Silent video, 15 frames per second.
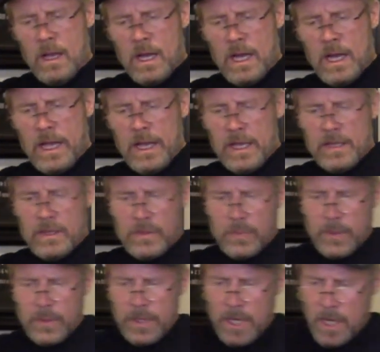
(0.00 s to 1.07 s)
Ahead, the
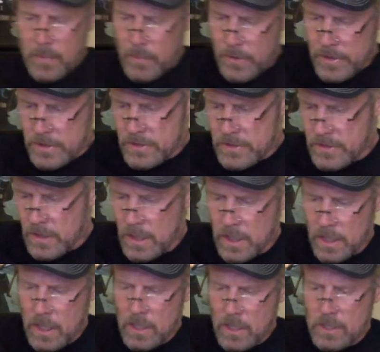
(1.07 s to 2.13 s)
3 operators saw a
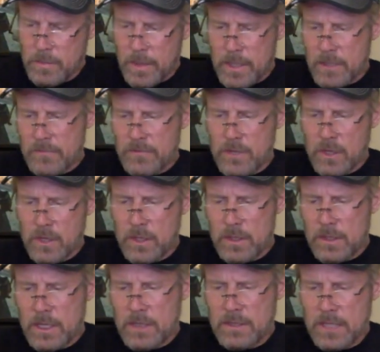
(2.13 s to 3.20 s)
large mound of dirt
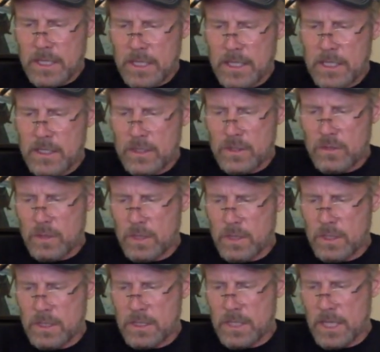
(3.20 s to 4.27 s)
outside a
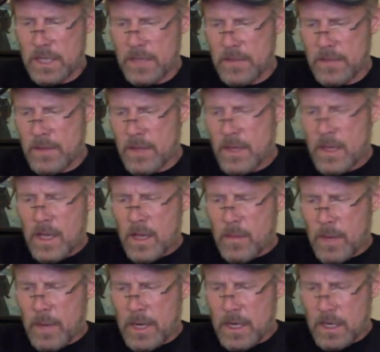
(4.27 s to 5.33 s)
construction site,
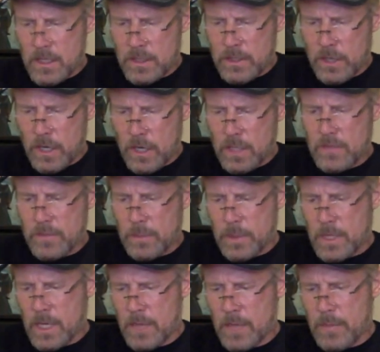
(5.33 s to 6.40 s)
about 100 yards from the
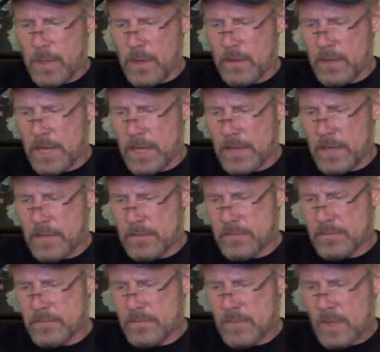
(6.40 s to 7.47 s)
compound gate.
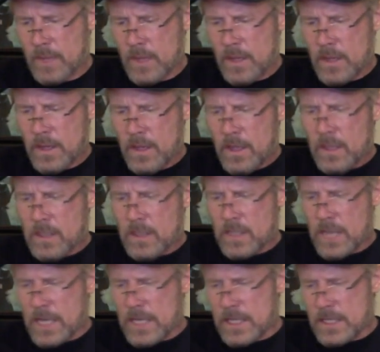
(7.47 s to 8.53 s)

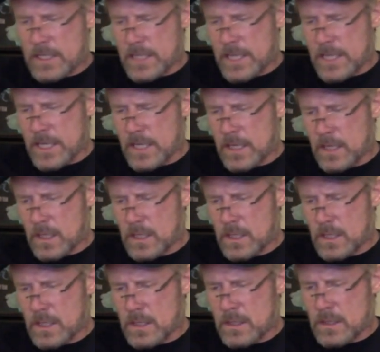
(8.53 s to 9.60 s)
Jack and Tig looked
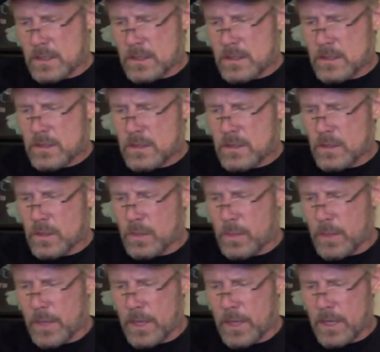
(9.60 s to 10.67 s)
to the
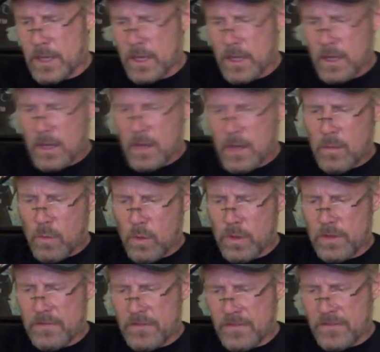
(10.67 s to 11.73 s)
peak, more
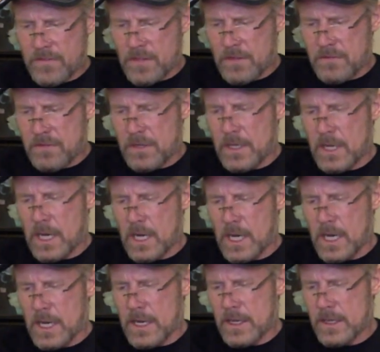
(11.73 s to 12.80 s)
than 15 feet
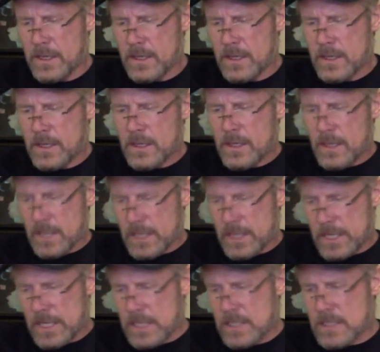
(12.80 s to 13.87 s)
high, and
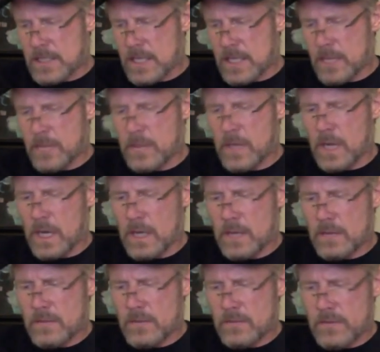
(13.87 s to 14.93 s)
had the same thought:
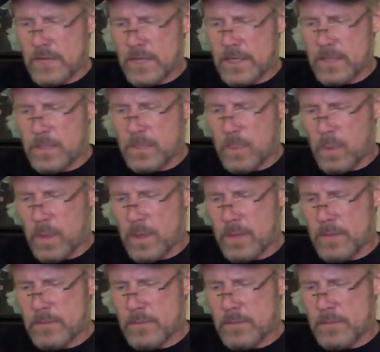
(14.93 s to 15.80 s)
vantage point.